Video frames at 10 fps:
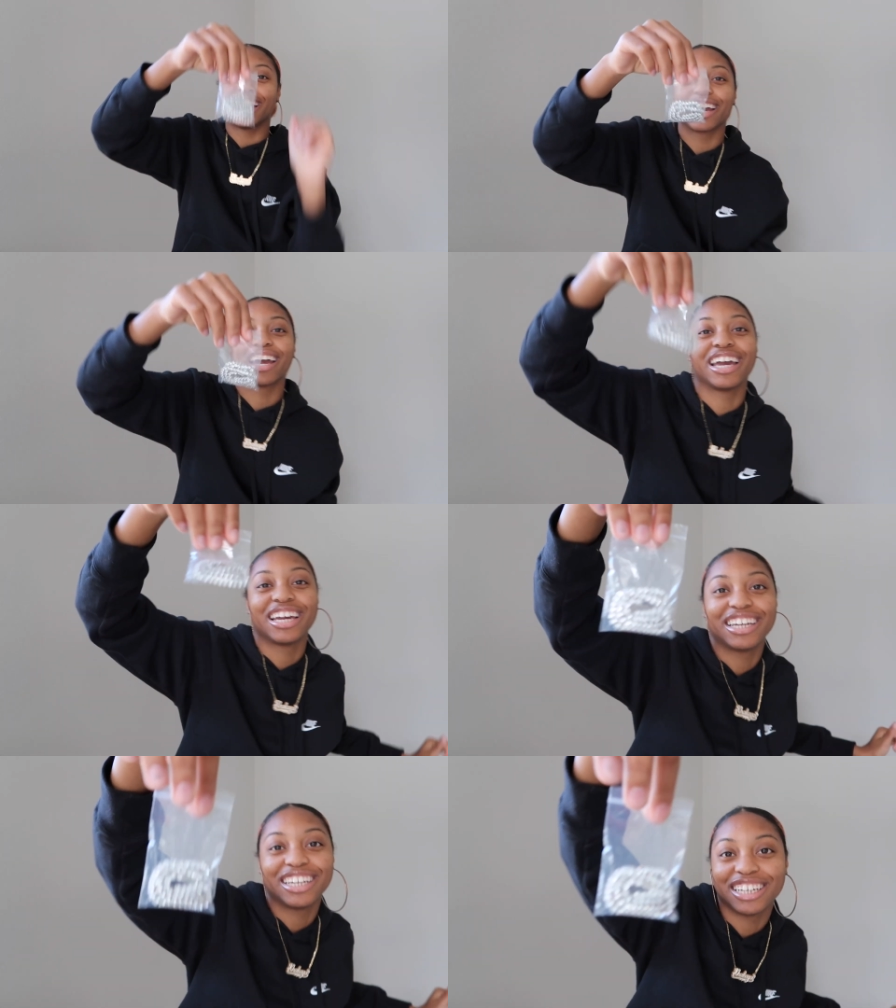
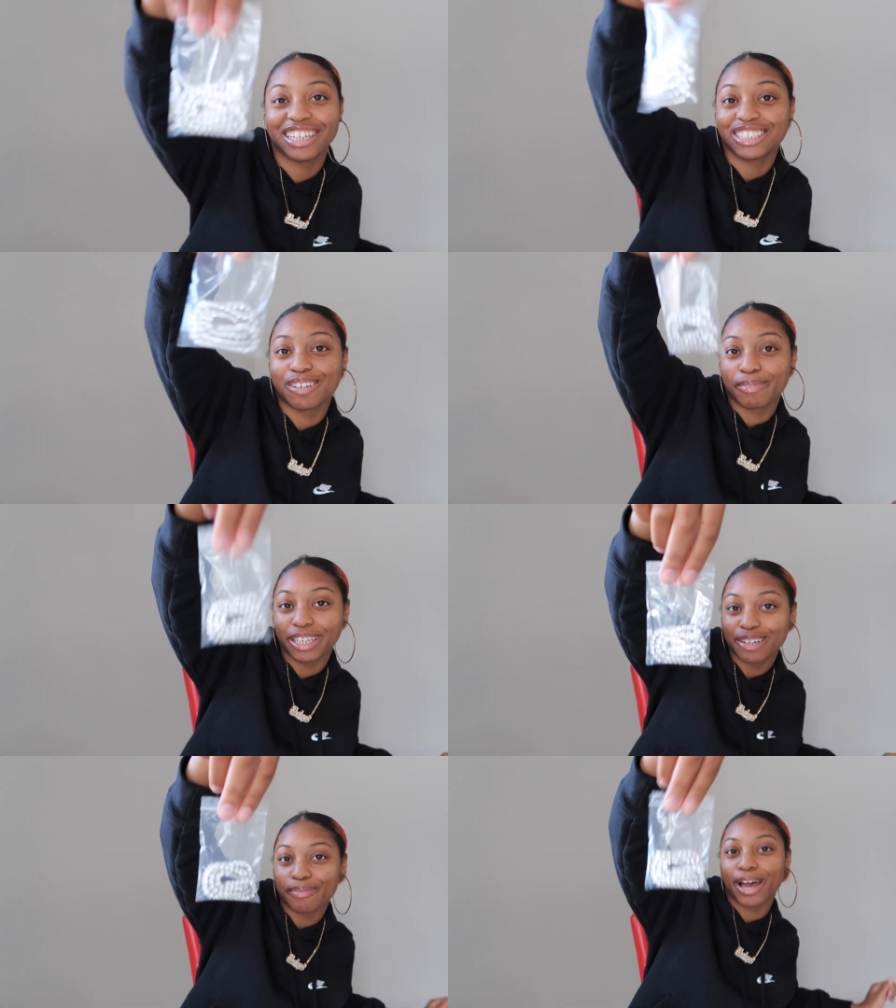Hey, it's the
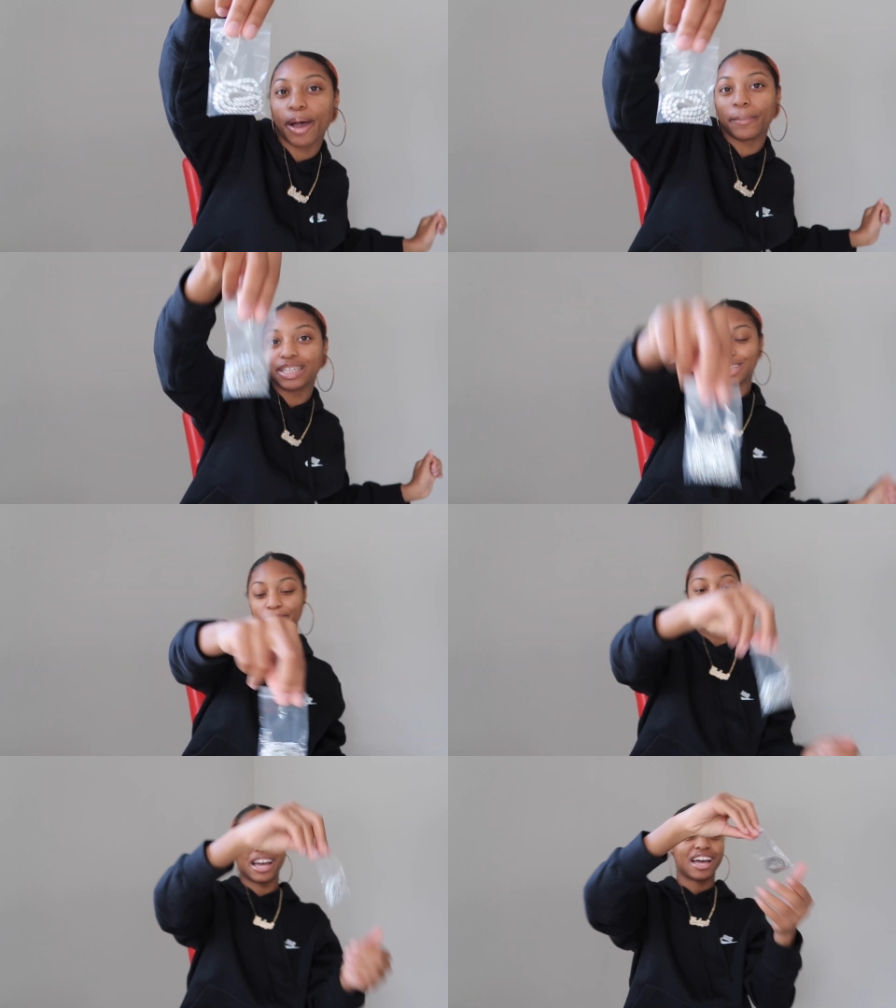money bag, money
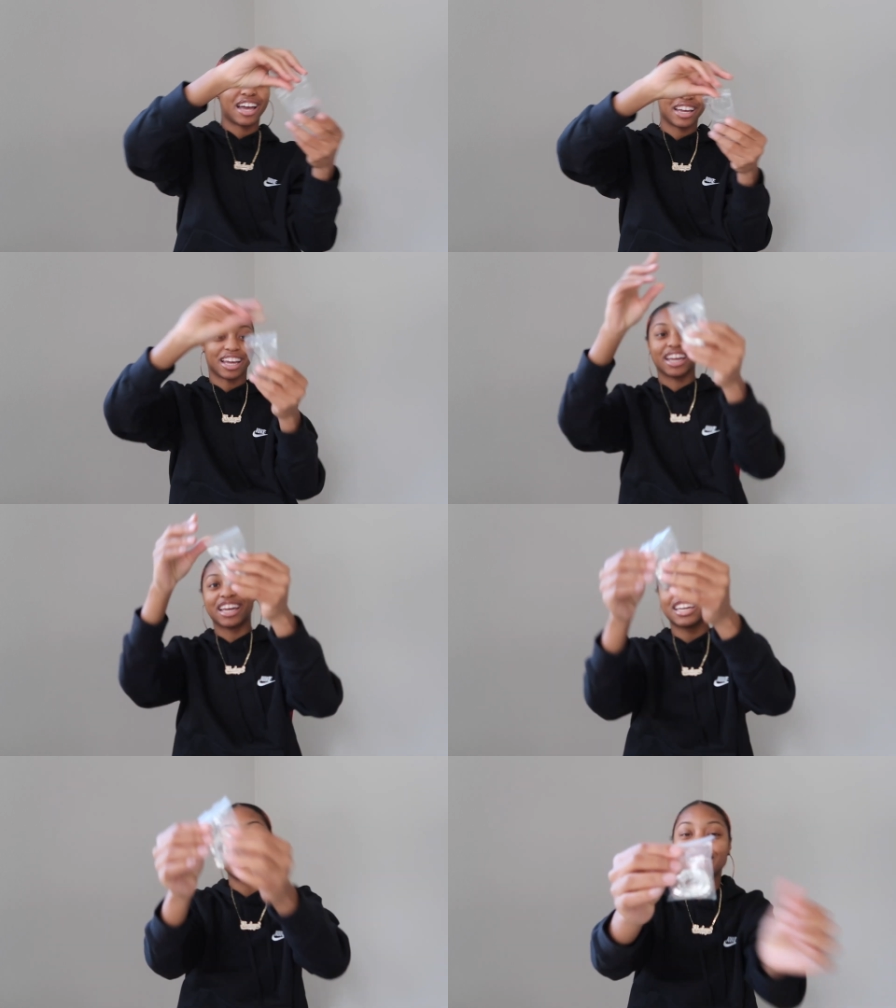bag.
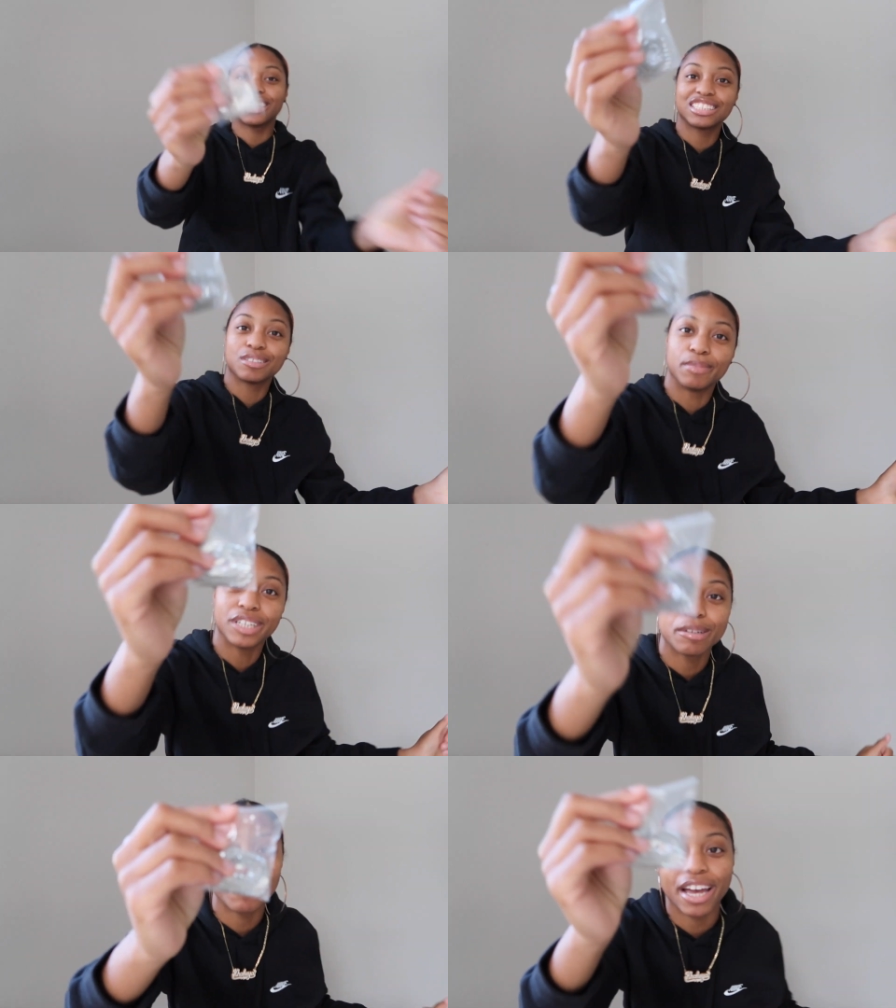Hey, it's the
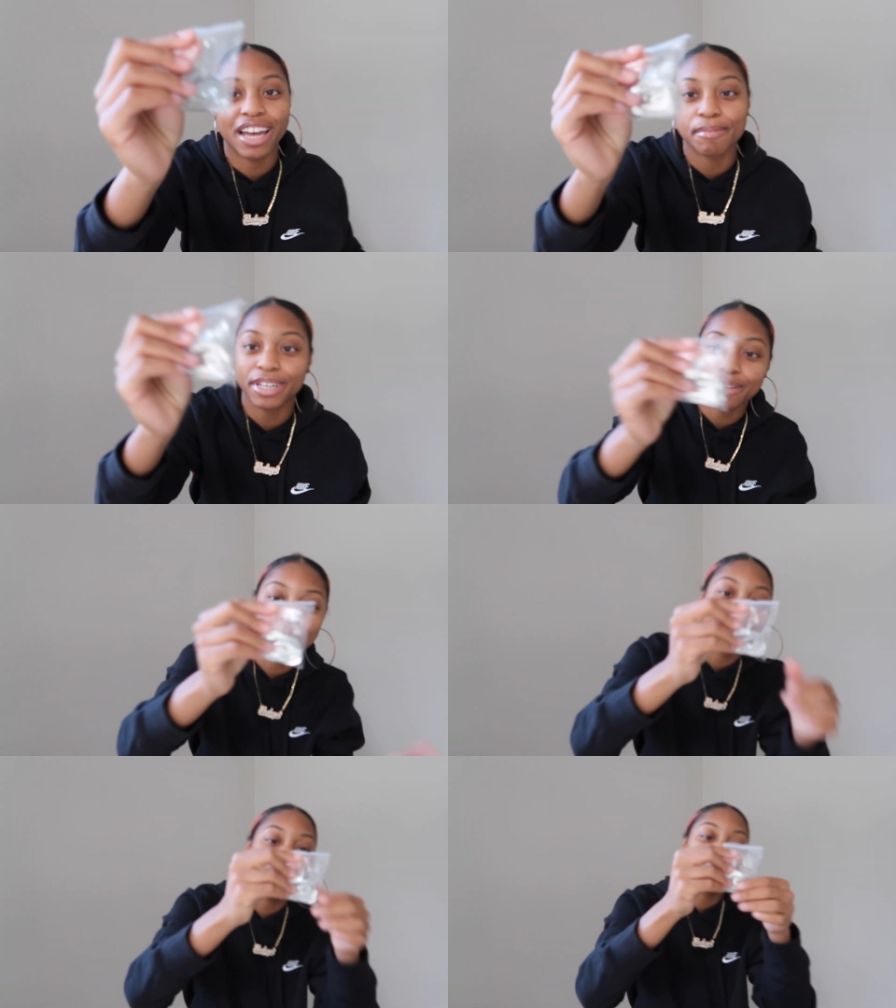money bag, money
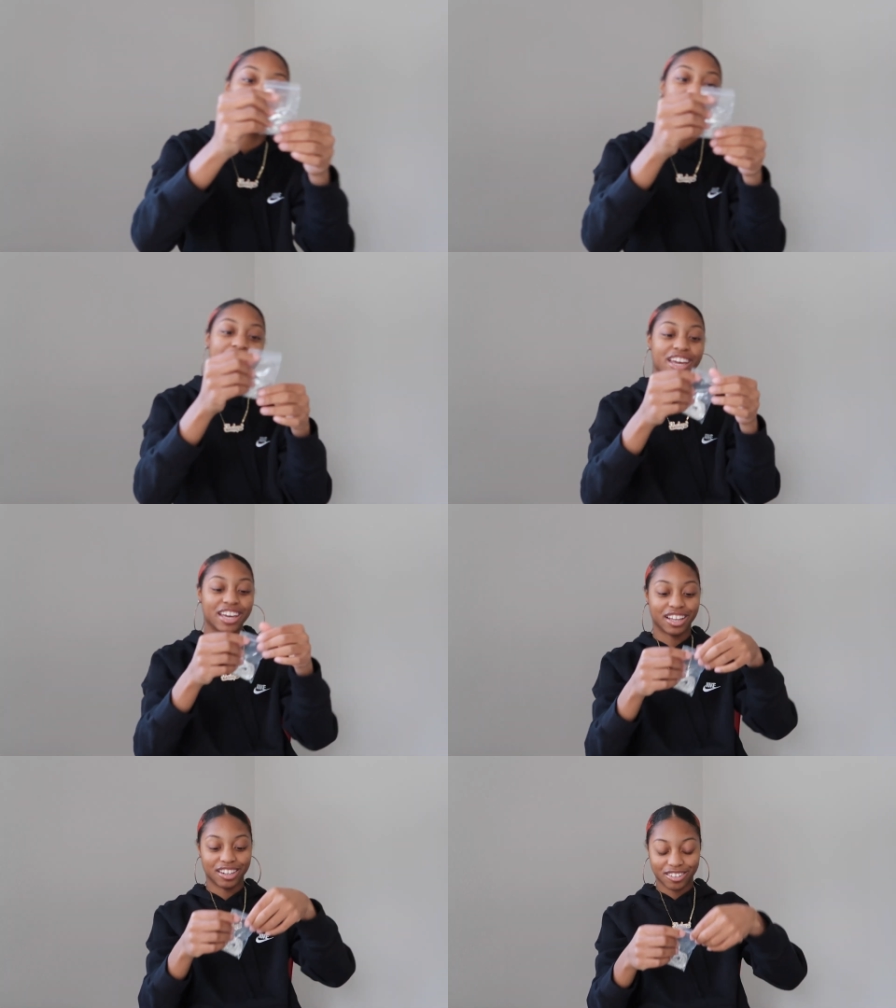bag. Okay,
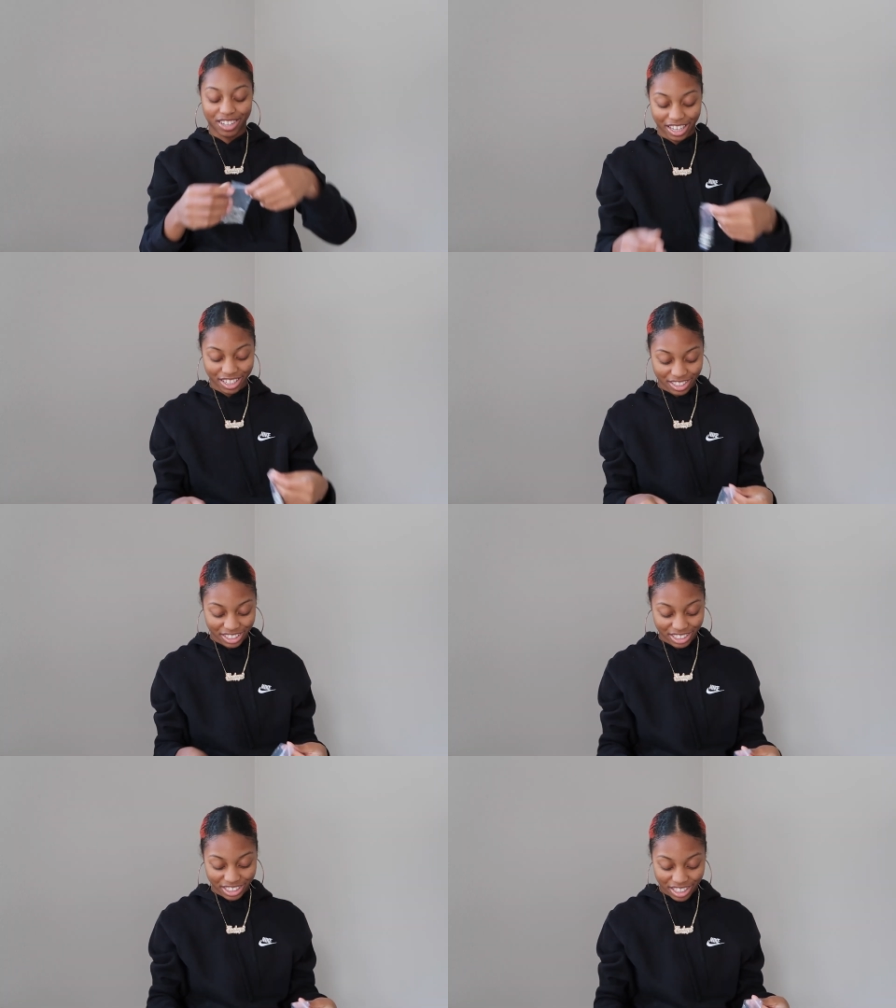
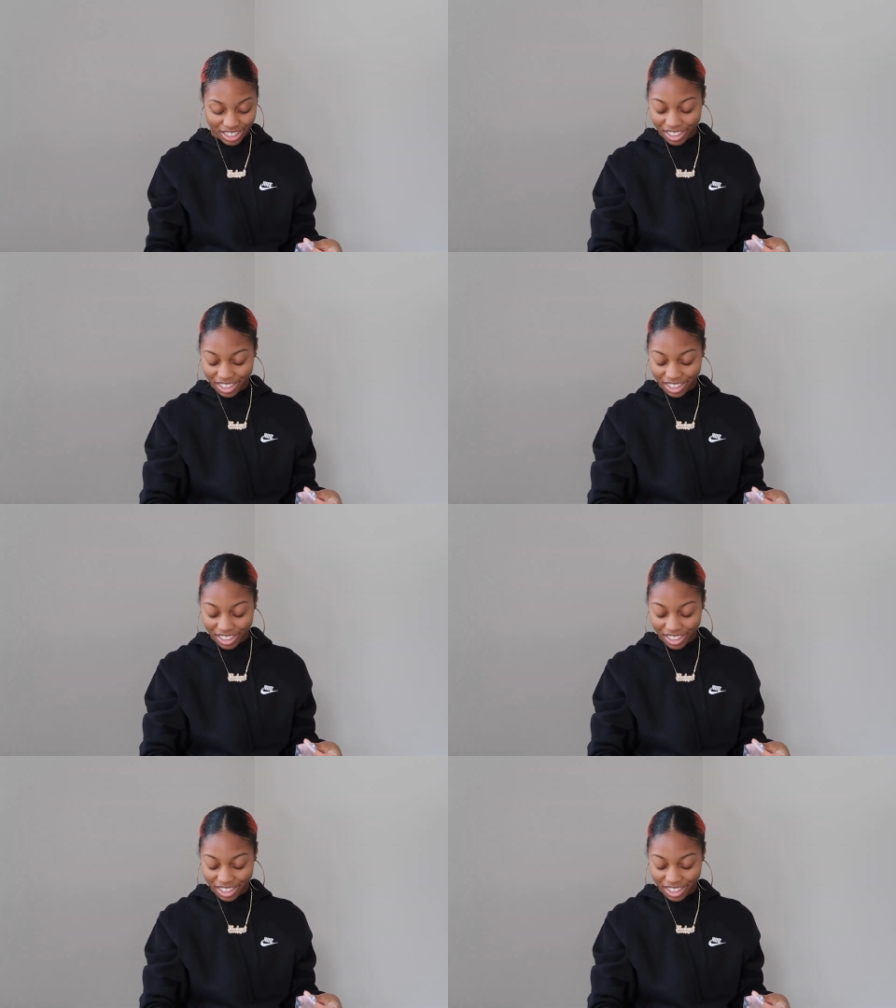Helloice.